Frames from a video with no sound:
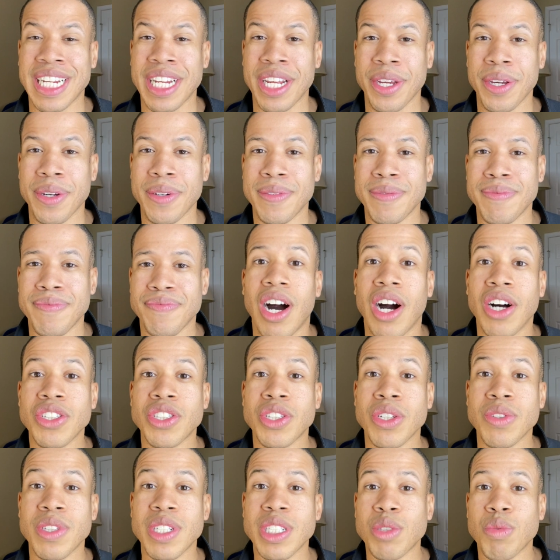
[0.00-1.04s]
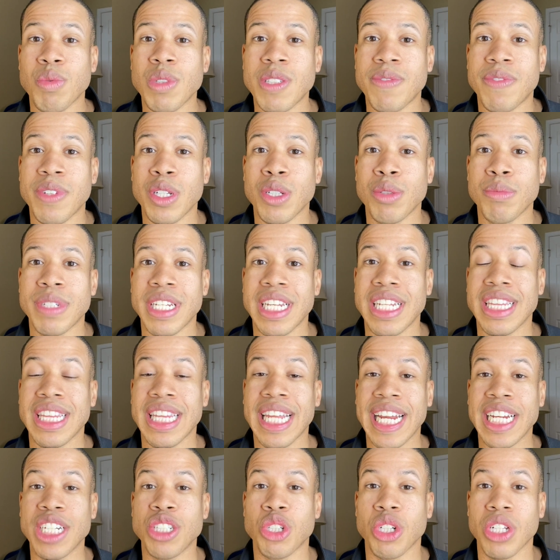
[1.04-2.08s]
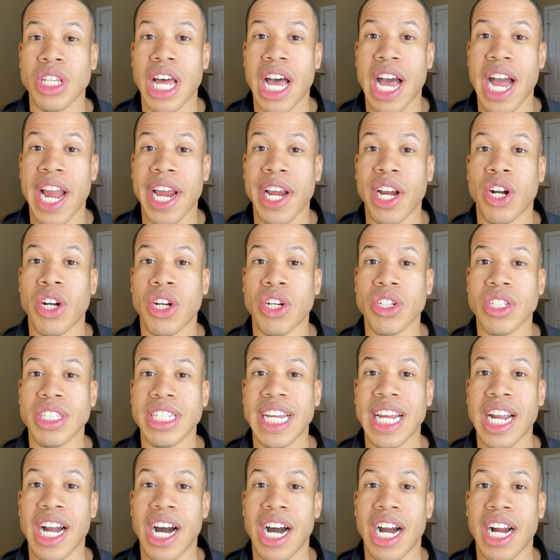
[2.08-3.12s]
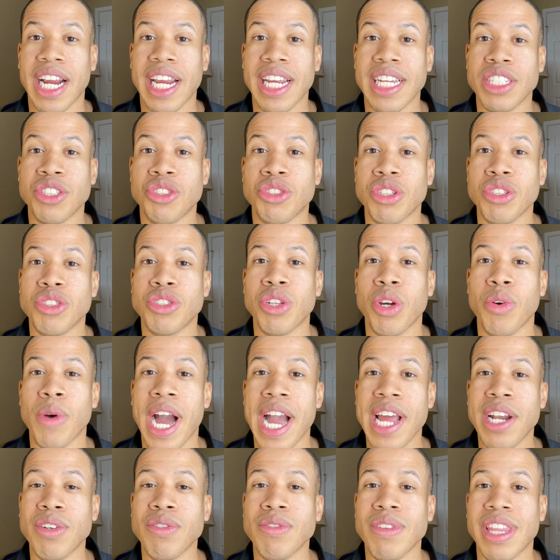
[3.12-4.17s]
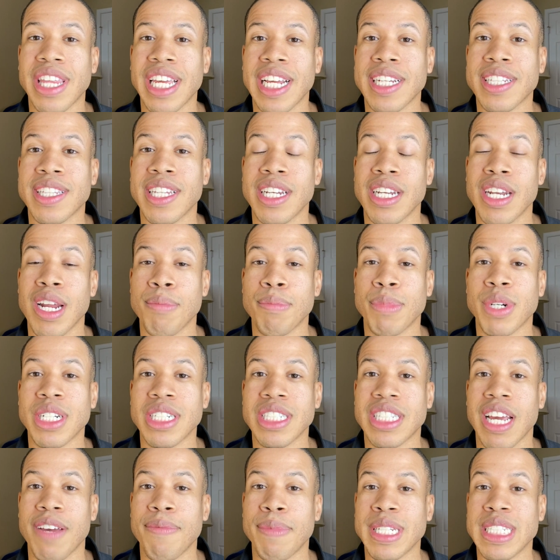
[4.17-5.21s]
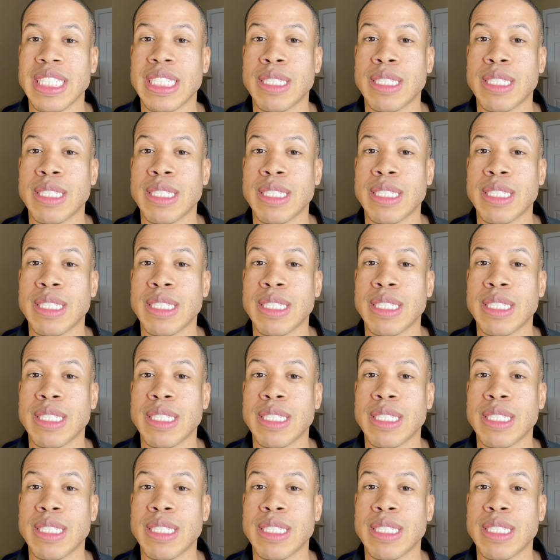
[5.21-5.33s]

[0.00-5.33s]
you? Also, this was filmed in late July, early August, so I don't think the numbers have been